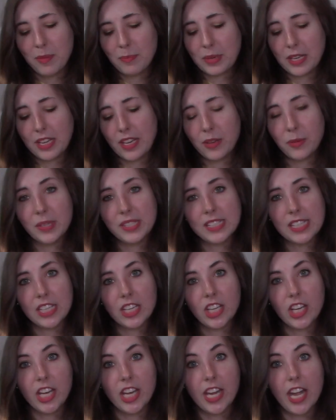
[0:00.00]
But it
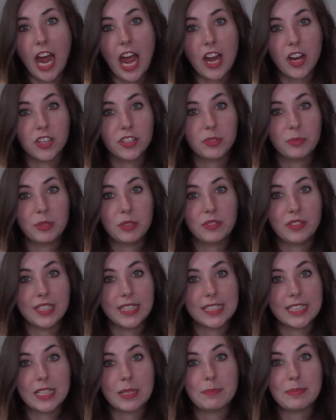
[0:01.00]
wasn't good. I heard the movie
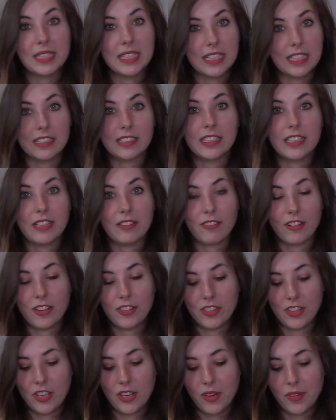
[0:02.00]
is completely
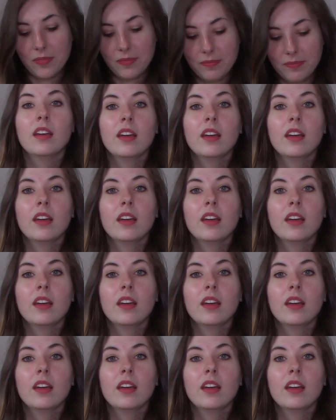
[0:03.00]
different though.